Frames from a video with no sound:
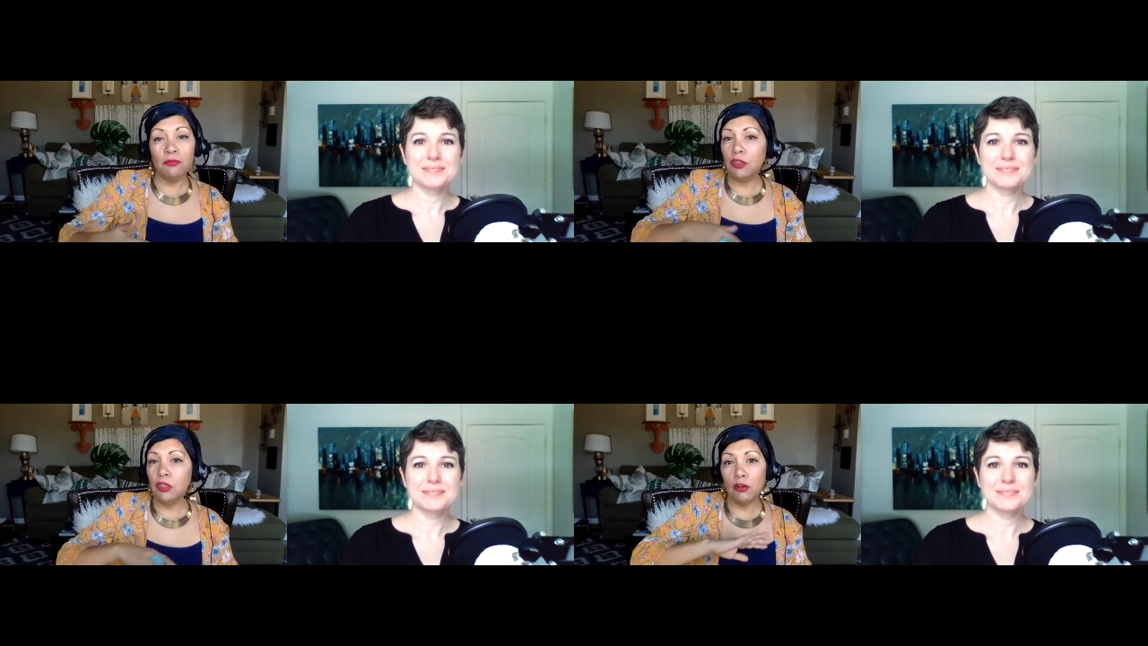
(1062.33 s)

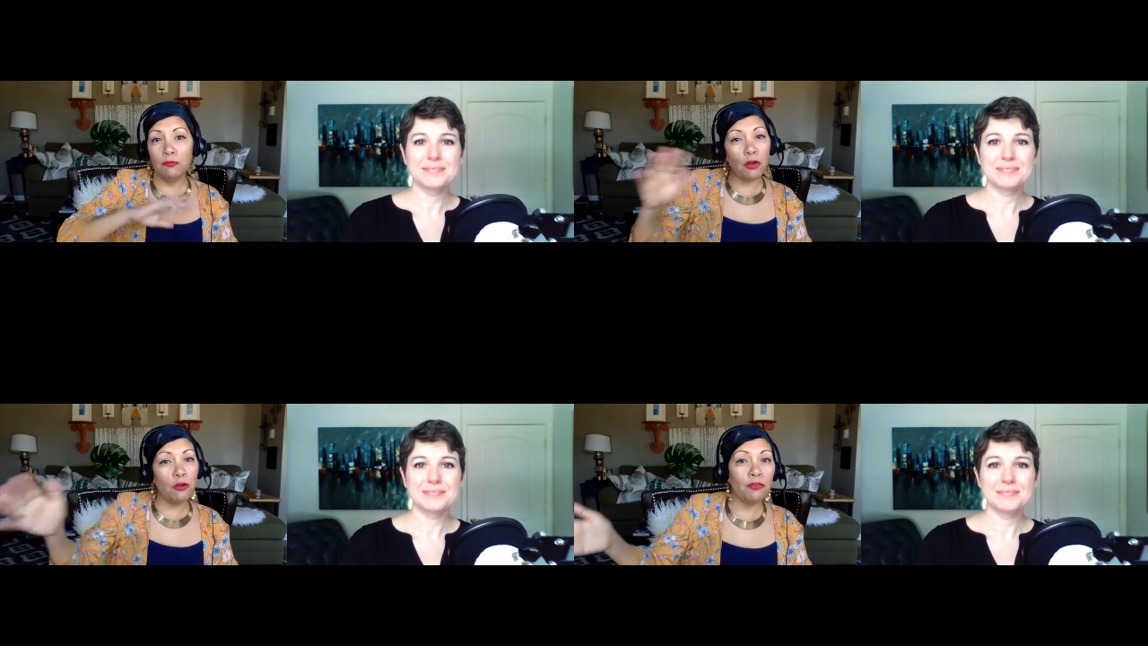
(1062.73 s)
Speaker 1: you know,
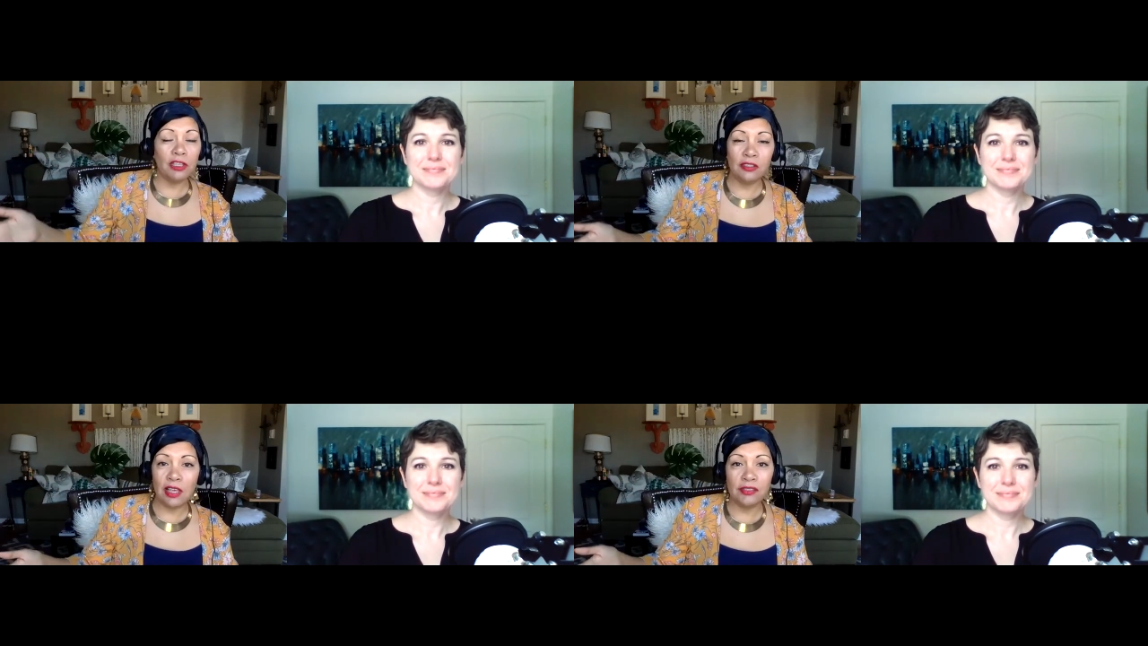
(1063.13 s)
over
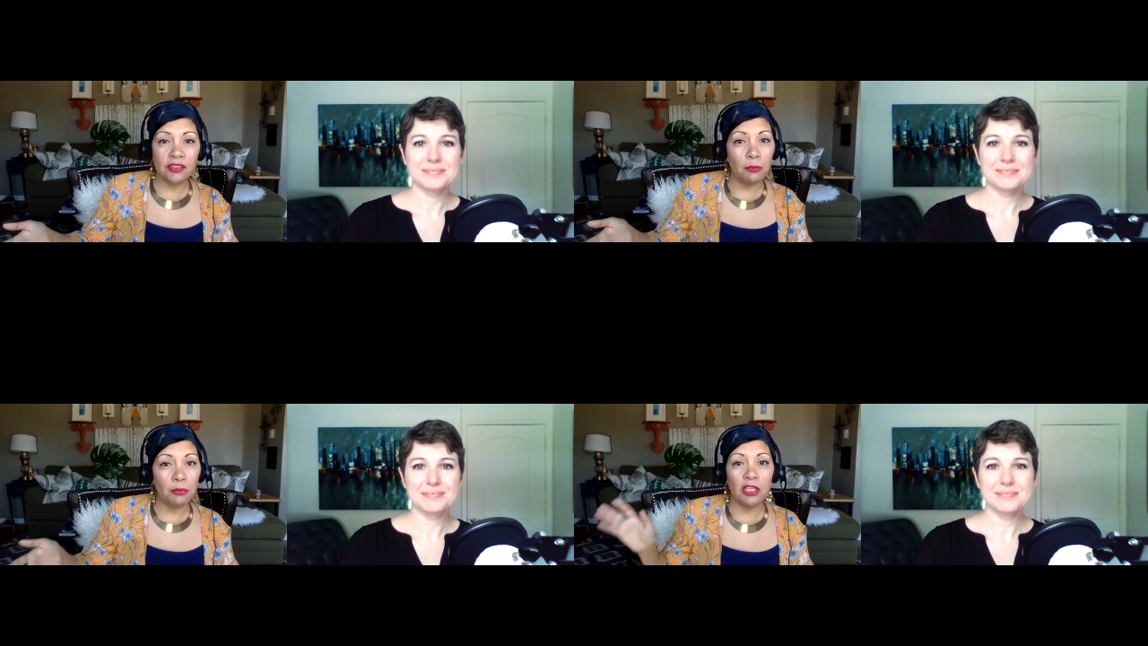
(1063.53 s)
these last
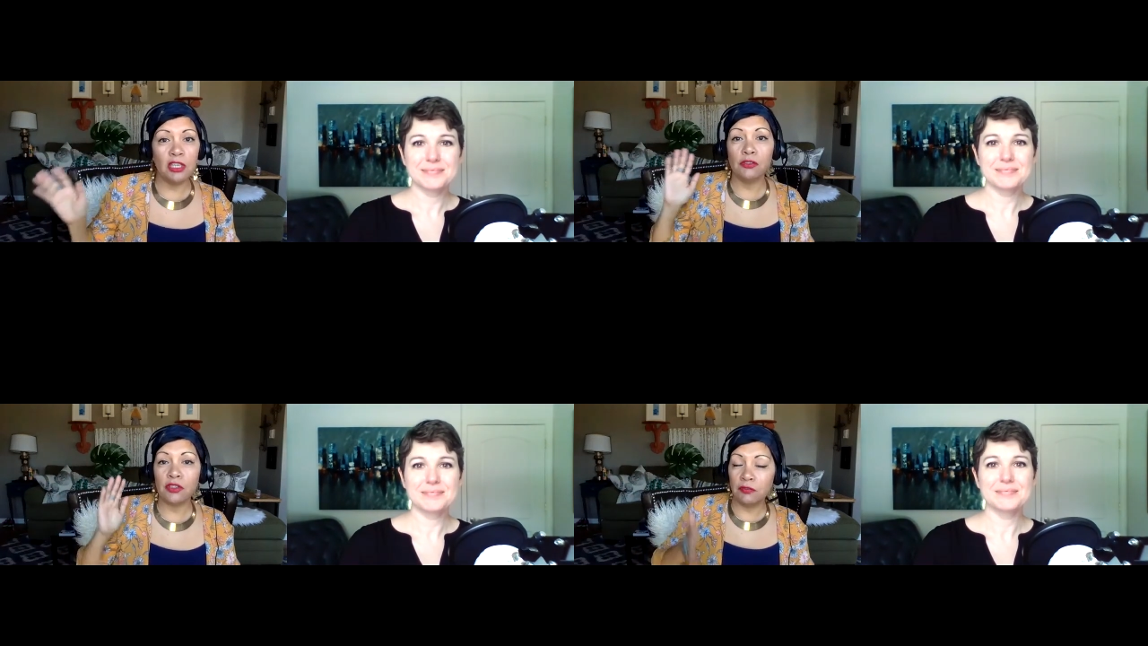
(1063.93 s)
couple of
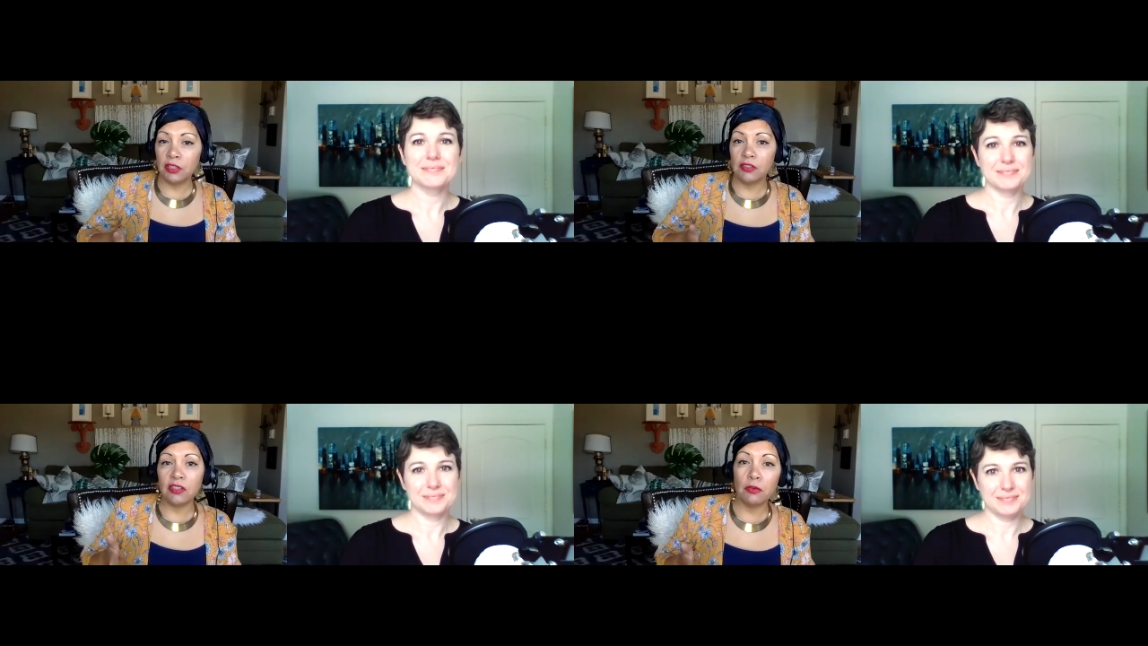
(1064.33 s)
years, I've
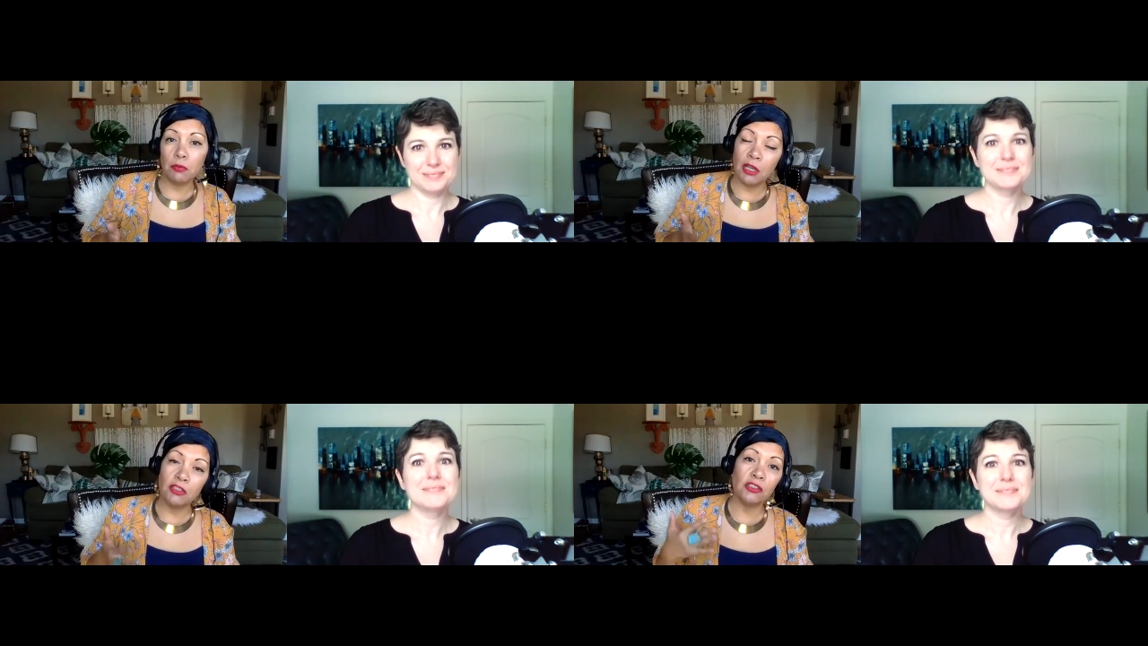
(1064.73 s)
done several
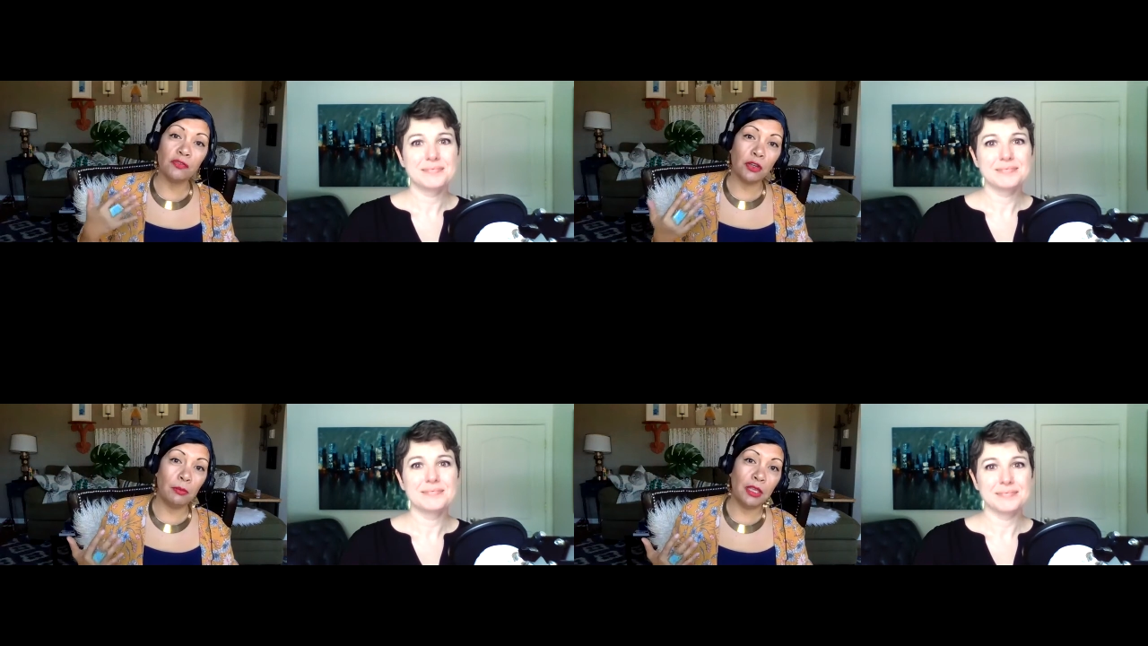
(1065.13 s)
projects
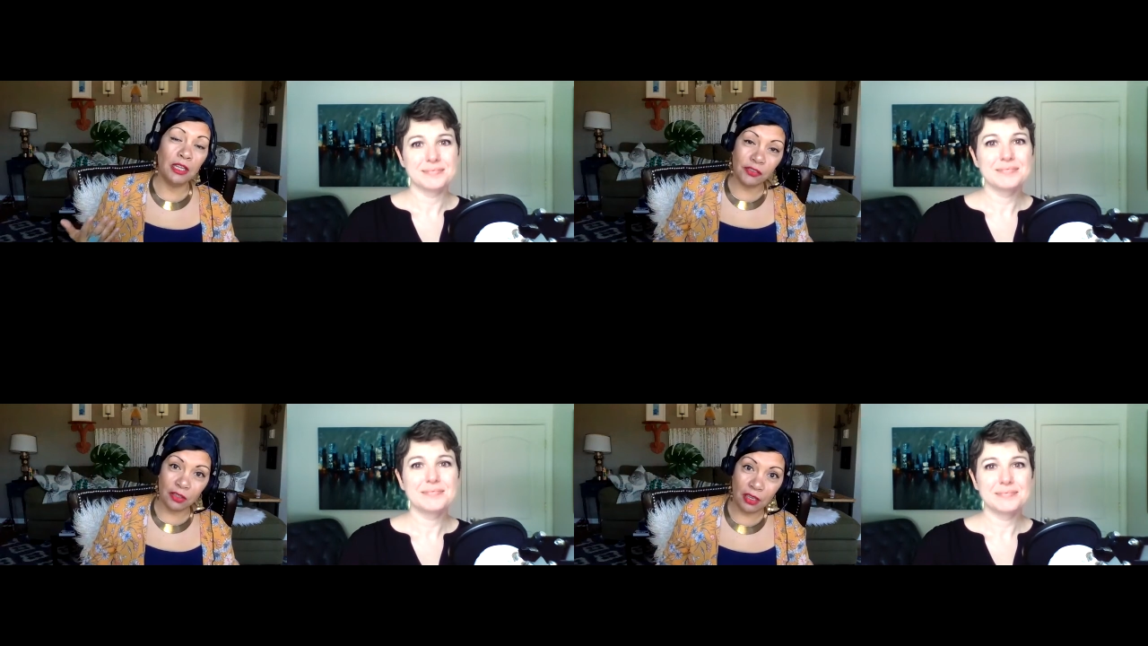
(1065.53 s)
for him in
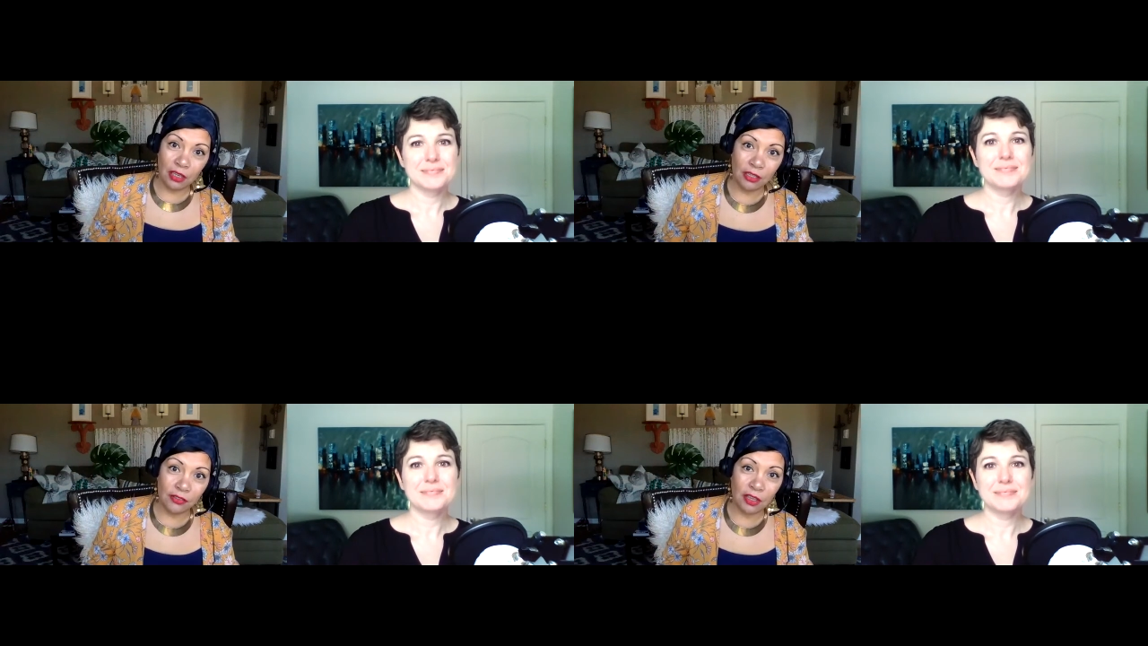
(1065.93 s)
his
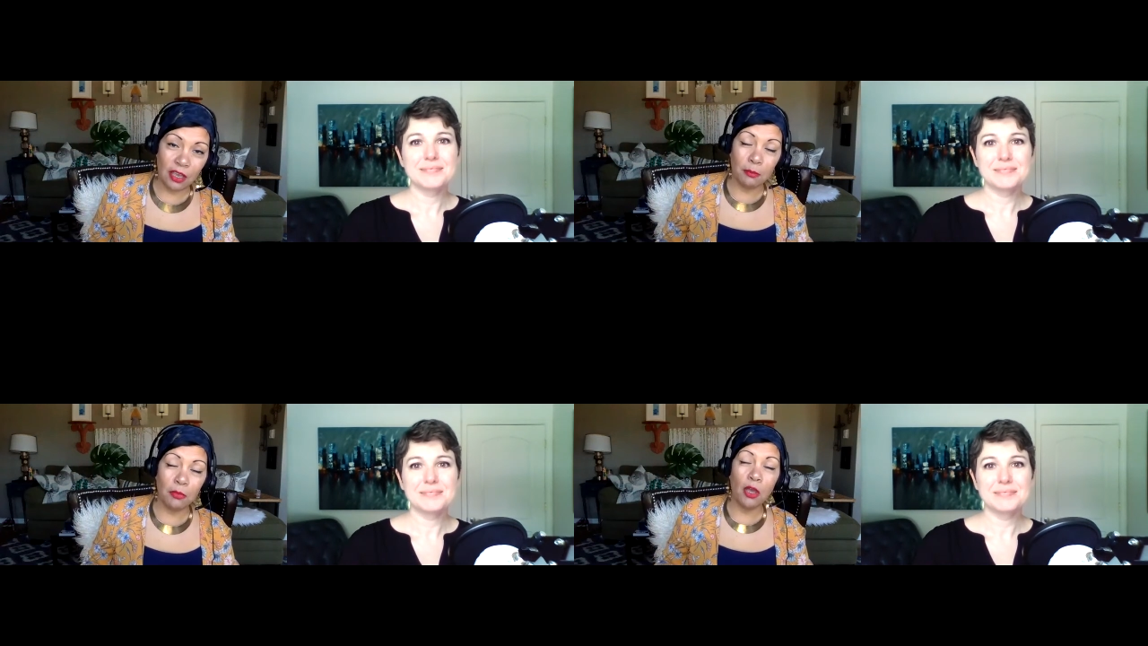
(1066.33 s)
in his
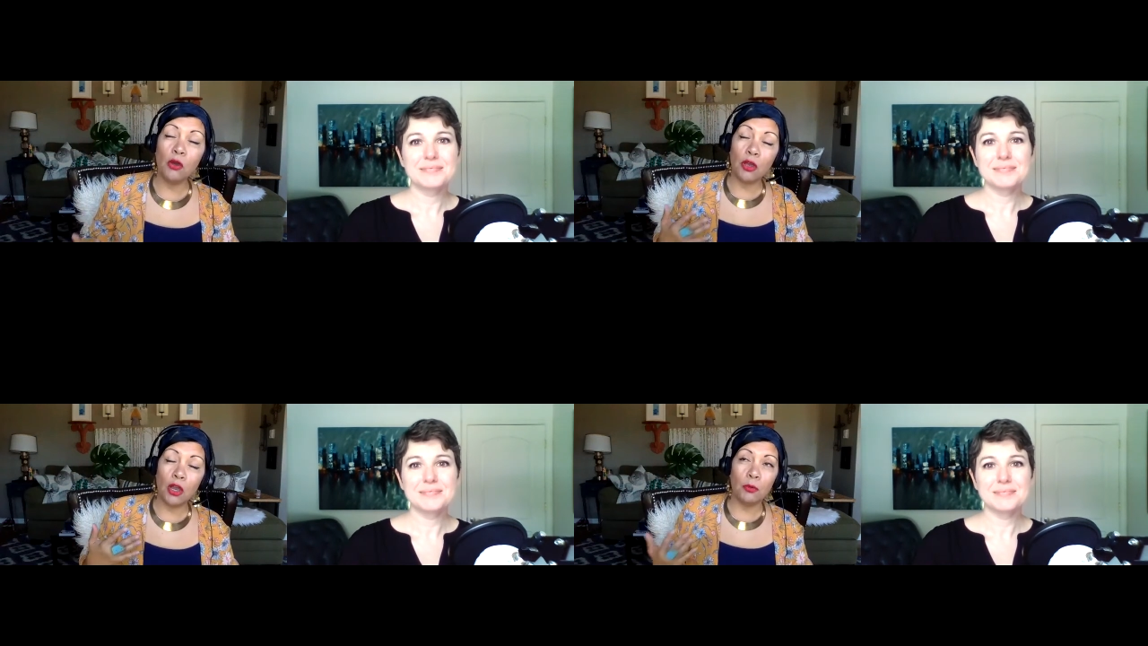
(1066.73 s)
um,
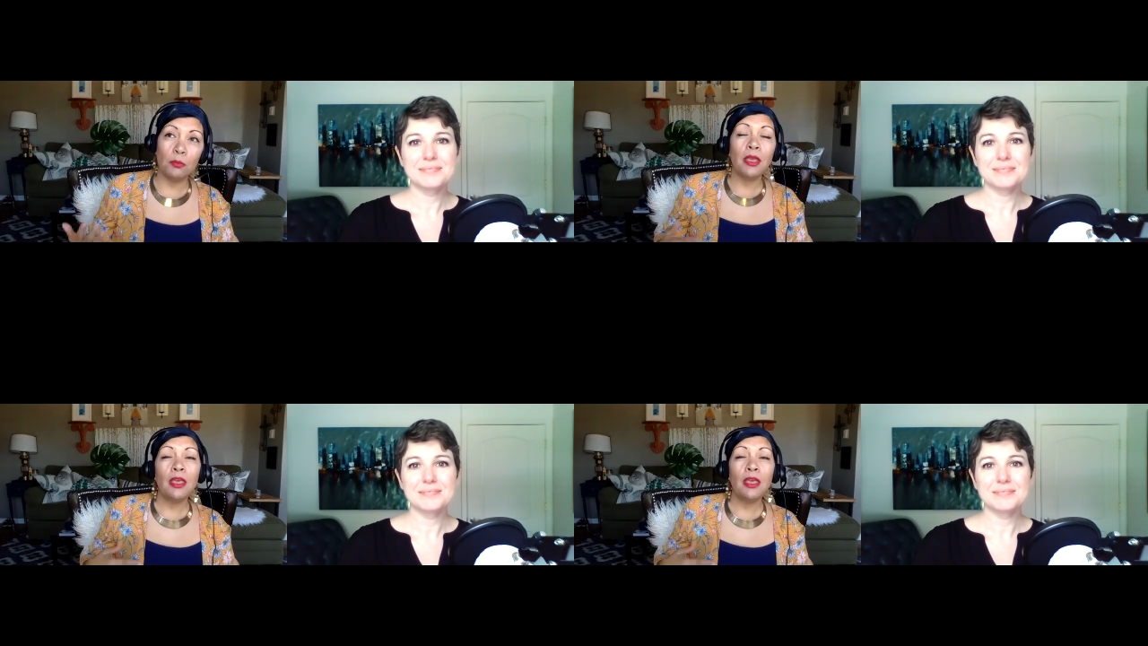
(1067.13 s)
own home.